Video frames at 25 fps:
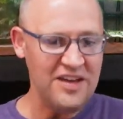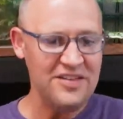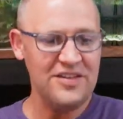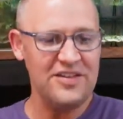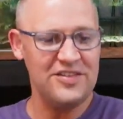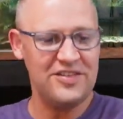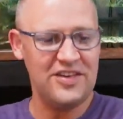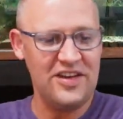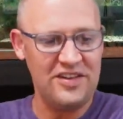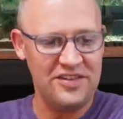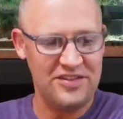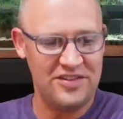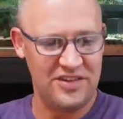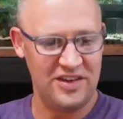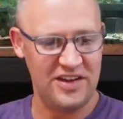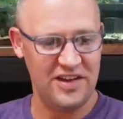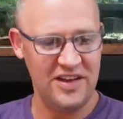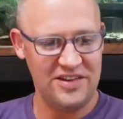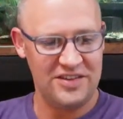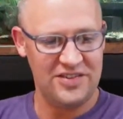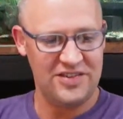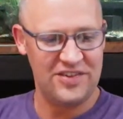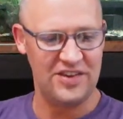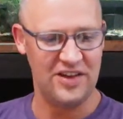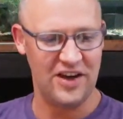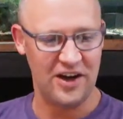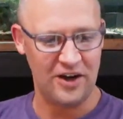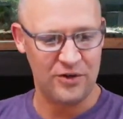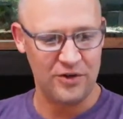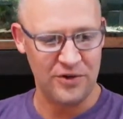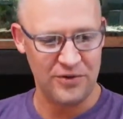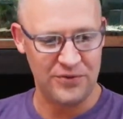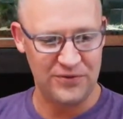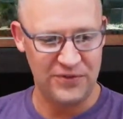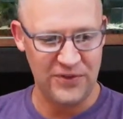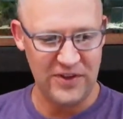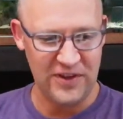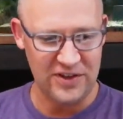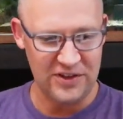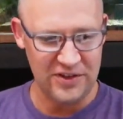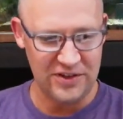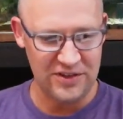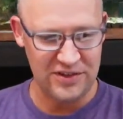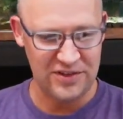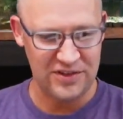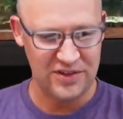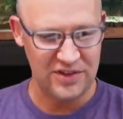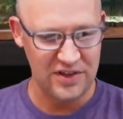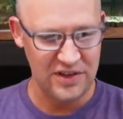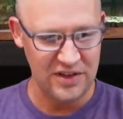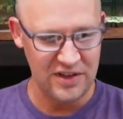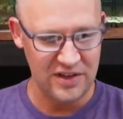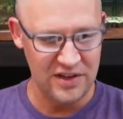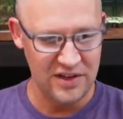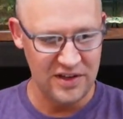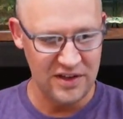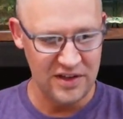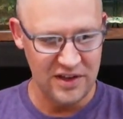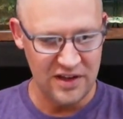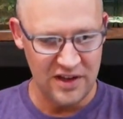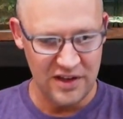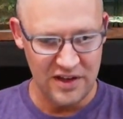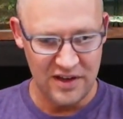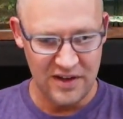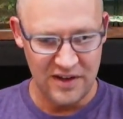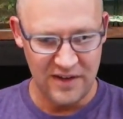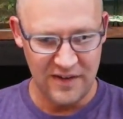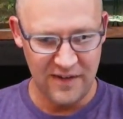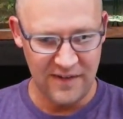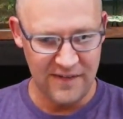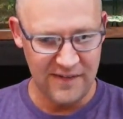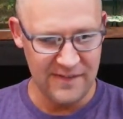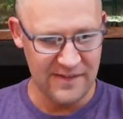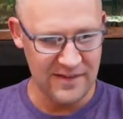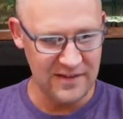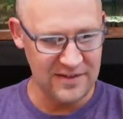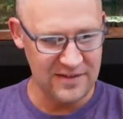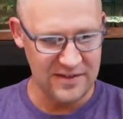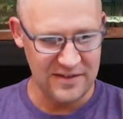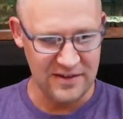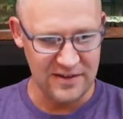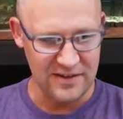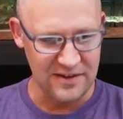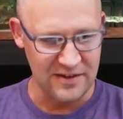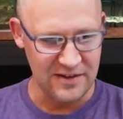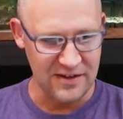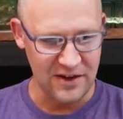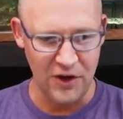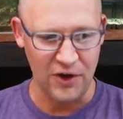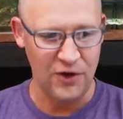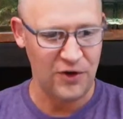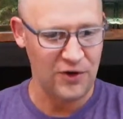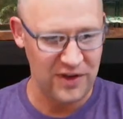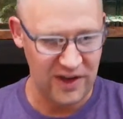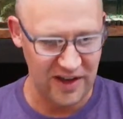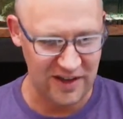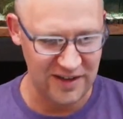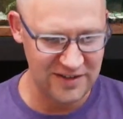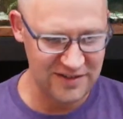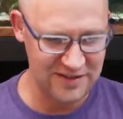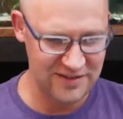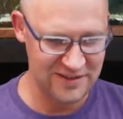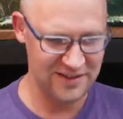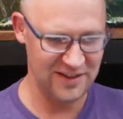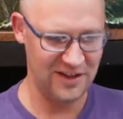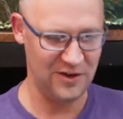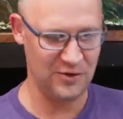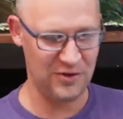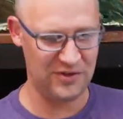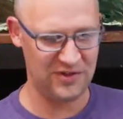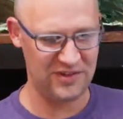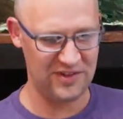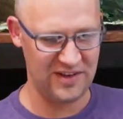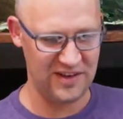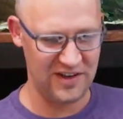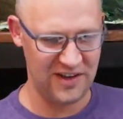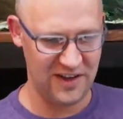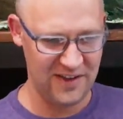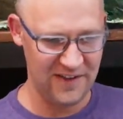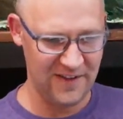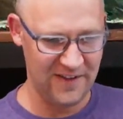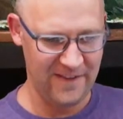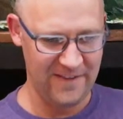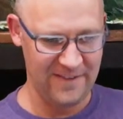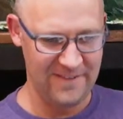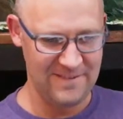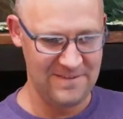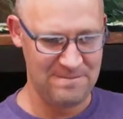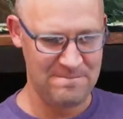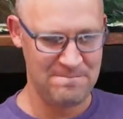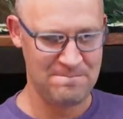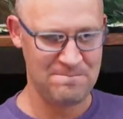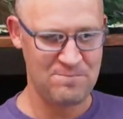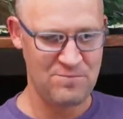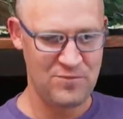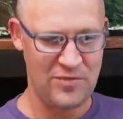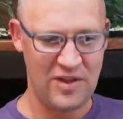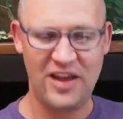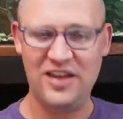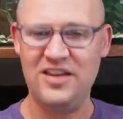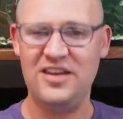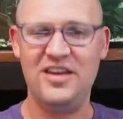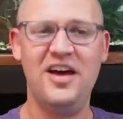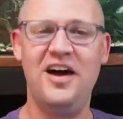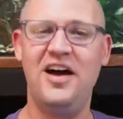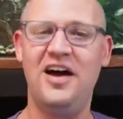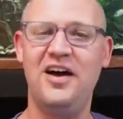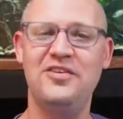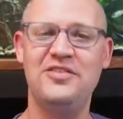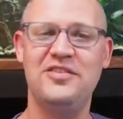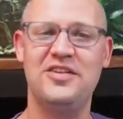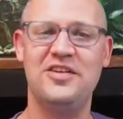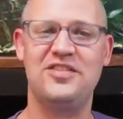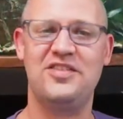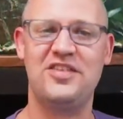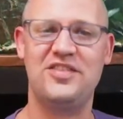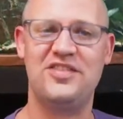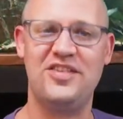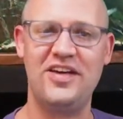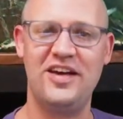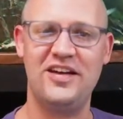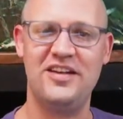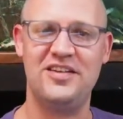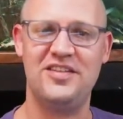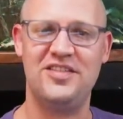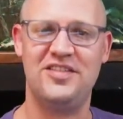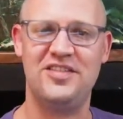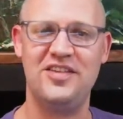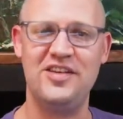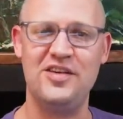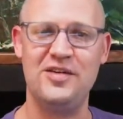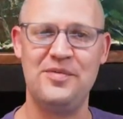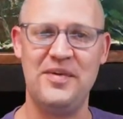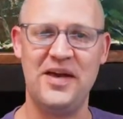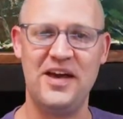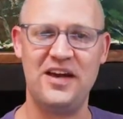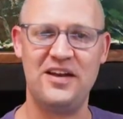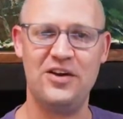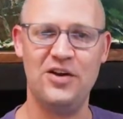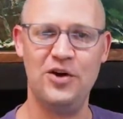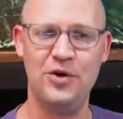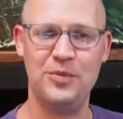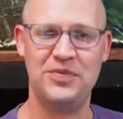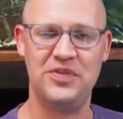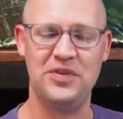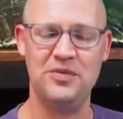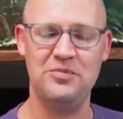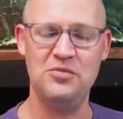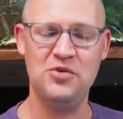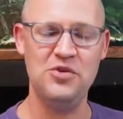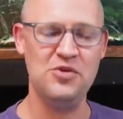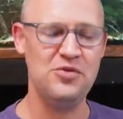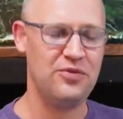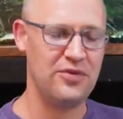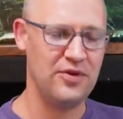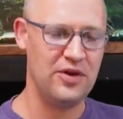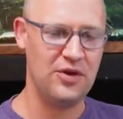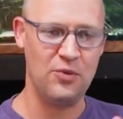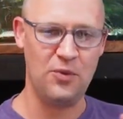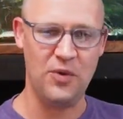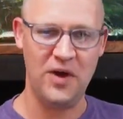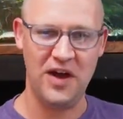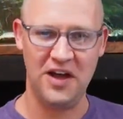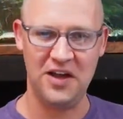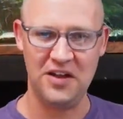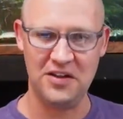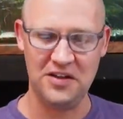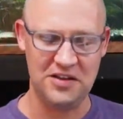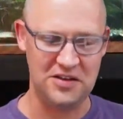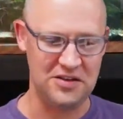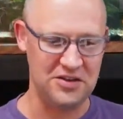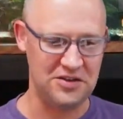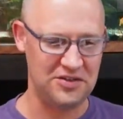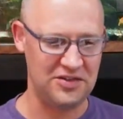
Hey, there's HC Aqua Feels. Let's see here. Oh, okay. I wasn't. I'm just excited to see you, man. I hope the move went well